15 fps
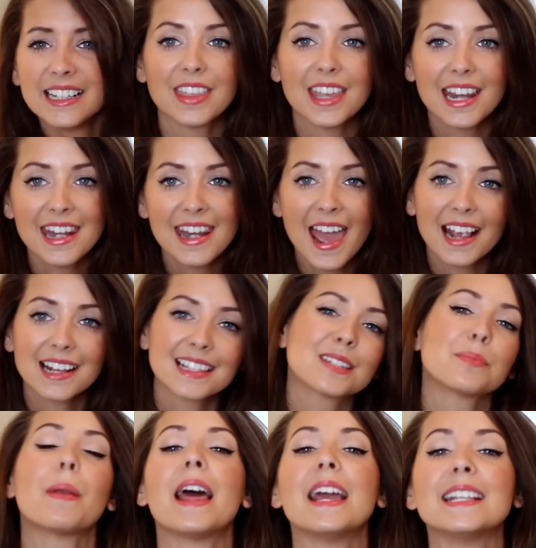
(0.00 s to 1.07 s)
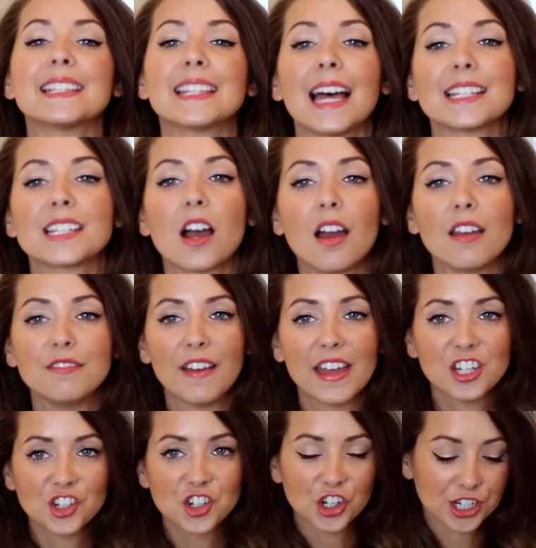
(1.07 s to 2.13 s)
The next place that I
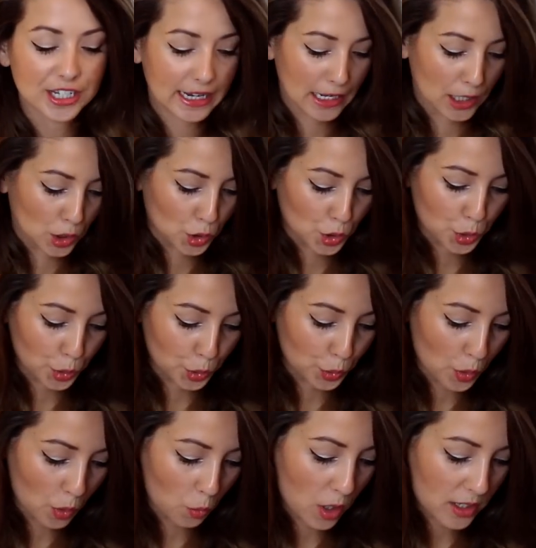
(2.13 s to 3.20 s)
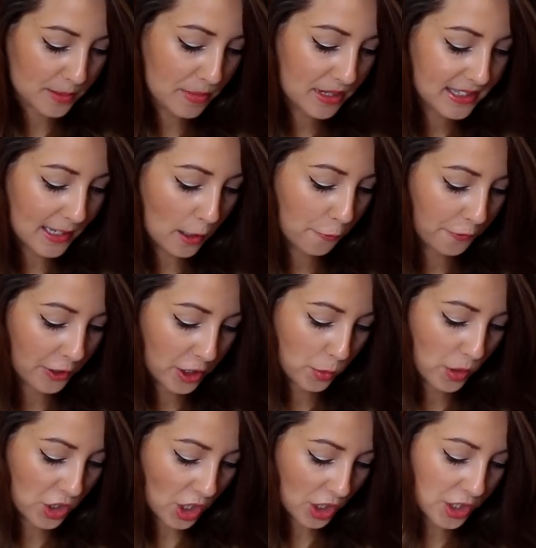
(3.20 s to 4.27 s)
ventured into was Miss
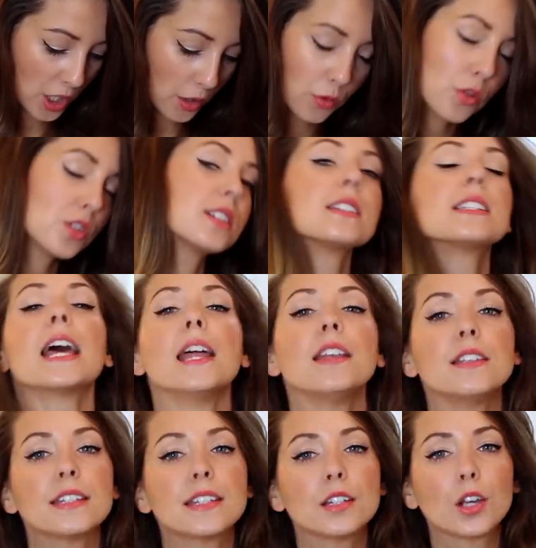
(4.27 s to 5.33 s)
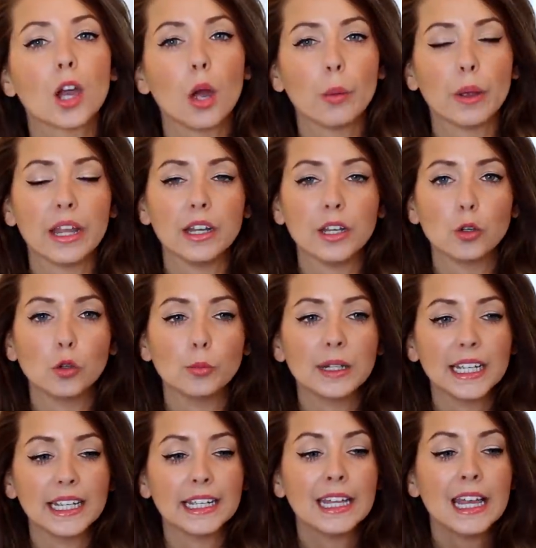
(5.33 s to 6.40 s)
Selfridge, which I don't tend to go in
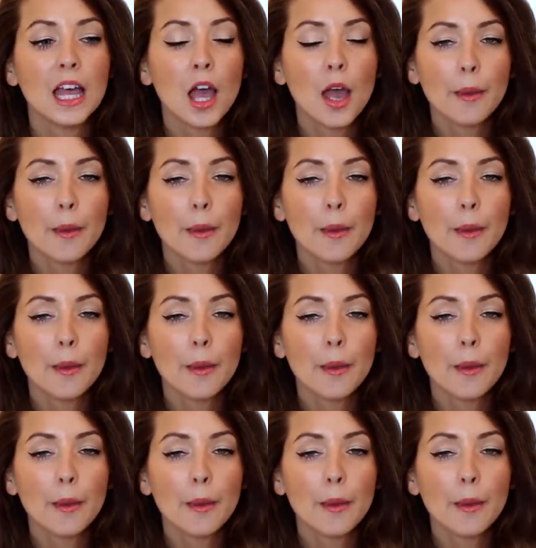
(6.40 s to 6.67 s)
normally.